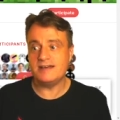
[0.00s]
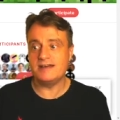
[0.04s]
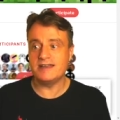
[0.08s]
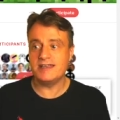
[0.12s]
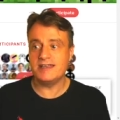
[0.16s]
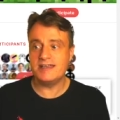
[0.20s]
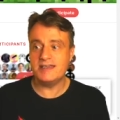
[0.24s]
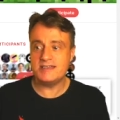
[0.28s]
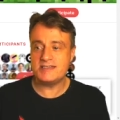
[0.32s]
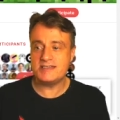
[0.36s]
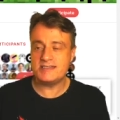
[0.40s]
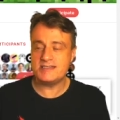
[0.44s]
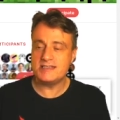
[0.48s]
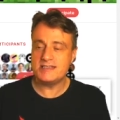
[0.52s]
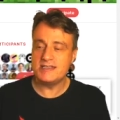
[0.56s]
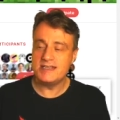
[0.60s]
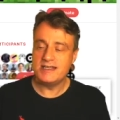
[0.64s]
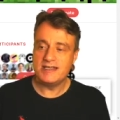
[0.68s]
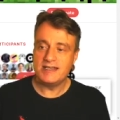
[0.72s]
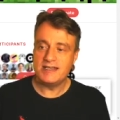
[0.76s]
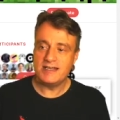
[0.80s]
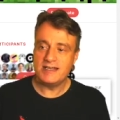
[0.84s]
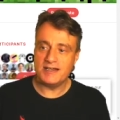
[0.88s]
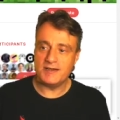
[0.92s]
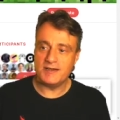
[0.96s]
I guess
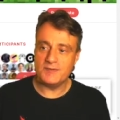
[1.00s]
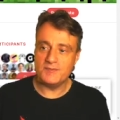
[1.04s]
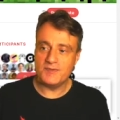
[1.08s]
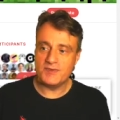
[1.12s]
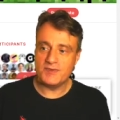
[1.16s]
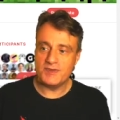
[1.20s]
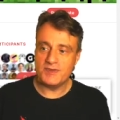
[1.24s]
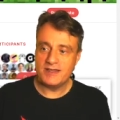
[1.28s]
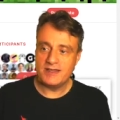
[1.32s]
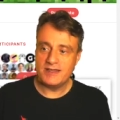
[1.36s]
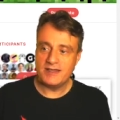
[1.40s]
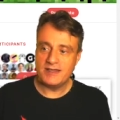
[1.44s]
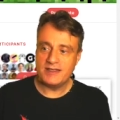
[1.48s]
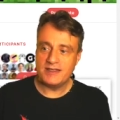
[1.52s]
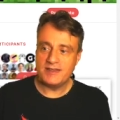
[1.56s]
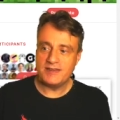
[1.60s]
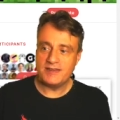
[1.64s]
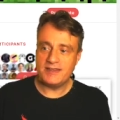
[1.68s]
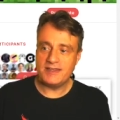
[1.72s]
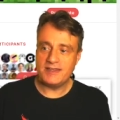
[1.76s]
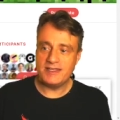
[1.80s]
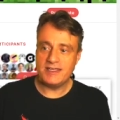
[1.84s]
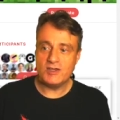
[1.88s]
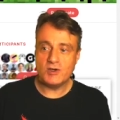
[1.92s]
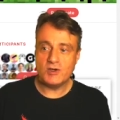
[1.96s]
um,
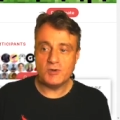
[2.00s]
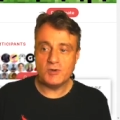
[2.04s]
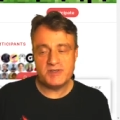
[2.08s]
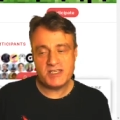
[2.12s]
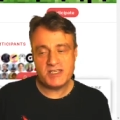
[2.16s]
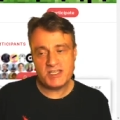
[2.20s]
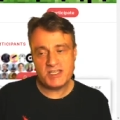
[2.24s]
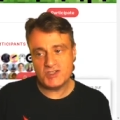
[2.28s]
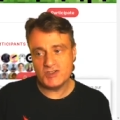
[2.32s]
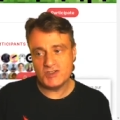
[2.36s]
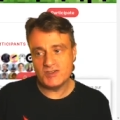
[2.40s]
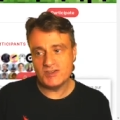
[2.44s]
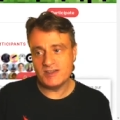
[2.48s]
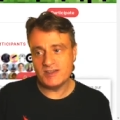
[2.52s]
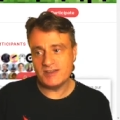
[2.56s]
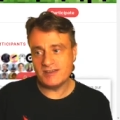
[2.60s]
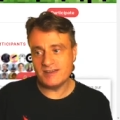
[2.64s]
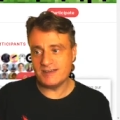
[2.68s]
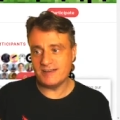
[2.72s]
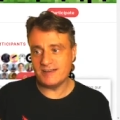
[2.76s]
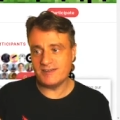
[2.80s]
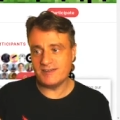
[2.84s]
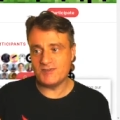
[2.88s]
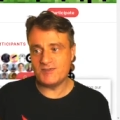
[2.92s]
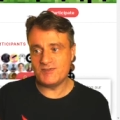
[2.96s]
the competition
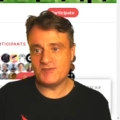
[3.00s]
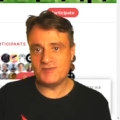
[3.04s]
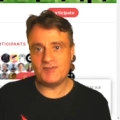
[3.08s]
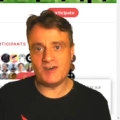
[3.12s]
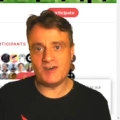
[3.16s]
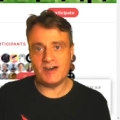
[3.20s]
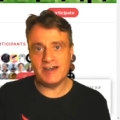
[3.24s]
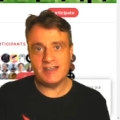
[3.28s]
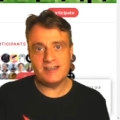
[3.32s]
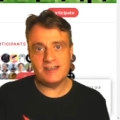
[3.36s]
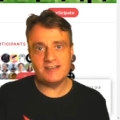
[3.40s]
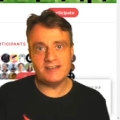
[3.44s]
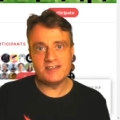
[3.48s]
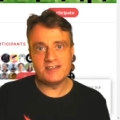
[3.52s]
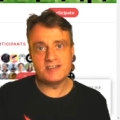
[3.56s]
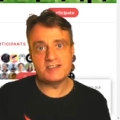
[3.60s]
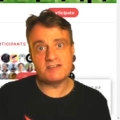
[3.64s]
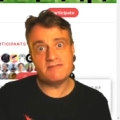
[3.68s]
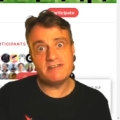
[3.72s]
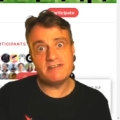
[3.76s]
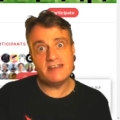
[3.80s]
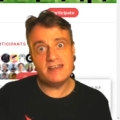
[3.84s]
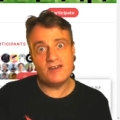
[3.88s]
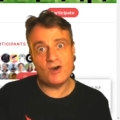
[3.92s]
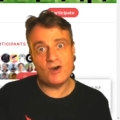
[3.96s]
finals
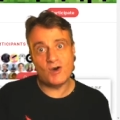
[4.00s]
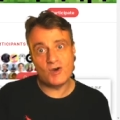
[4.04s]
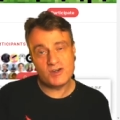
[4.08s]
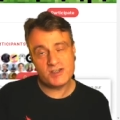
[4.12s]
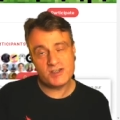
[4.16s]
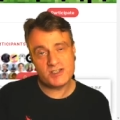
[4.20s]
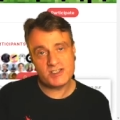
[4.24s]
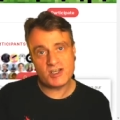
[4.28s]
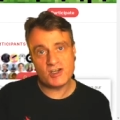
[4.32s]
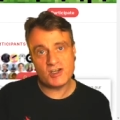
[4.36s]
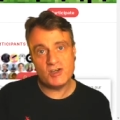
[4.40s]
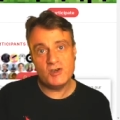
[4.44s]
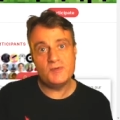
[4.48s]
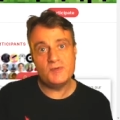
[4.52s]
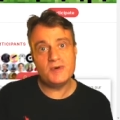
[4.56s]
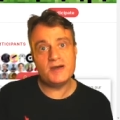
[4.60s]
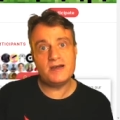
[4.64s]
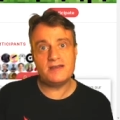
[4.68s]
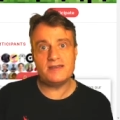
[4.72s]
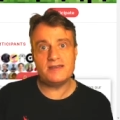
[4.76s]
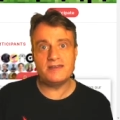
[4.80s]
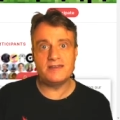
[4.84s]
are in October,